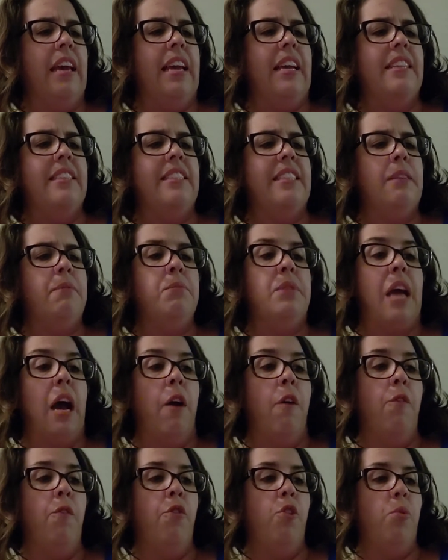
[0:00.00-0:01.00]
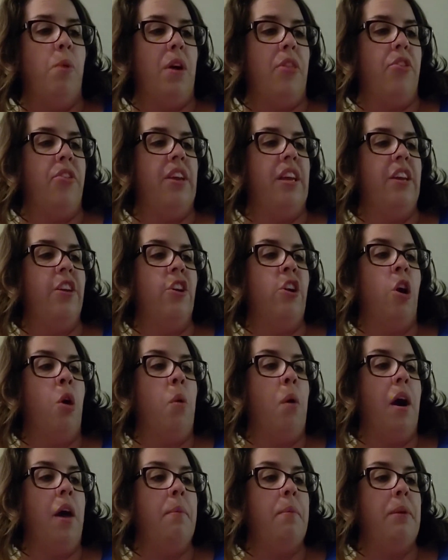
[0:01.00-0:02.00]
It seemed doubtful whether he could
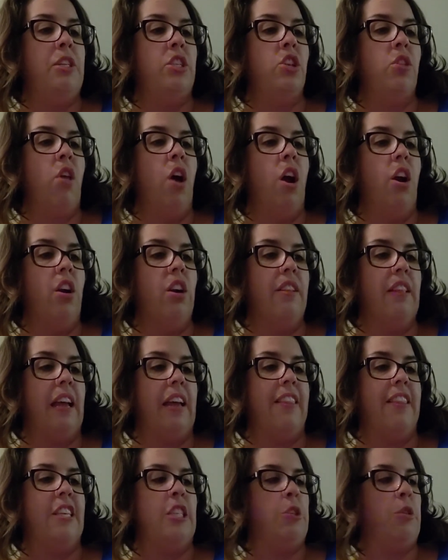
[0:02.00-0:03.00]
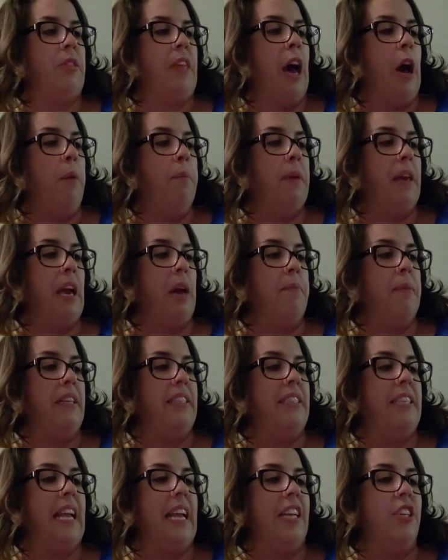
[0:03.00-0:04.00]
go on much longer like this without becoming
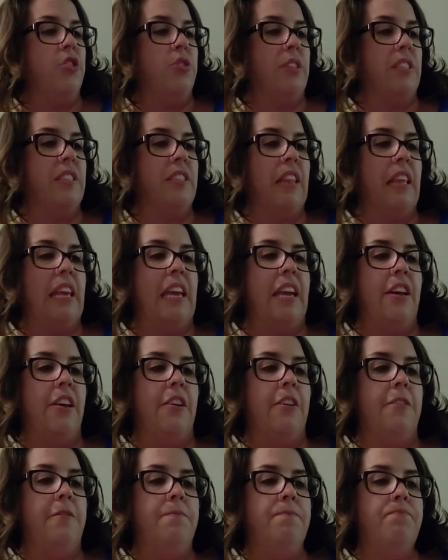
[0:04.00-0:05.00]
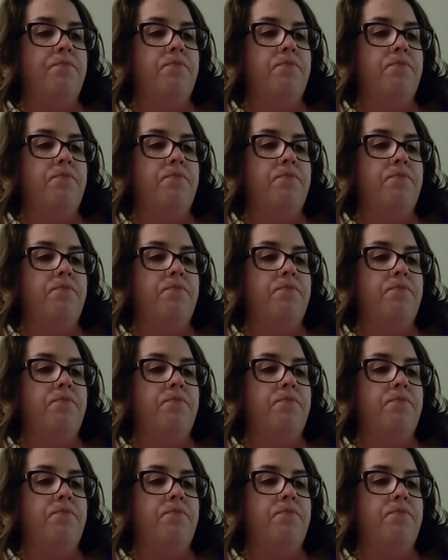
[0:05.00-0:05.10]
dangerously ill.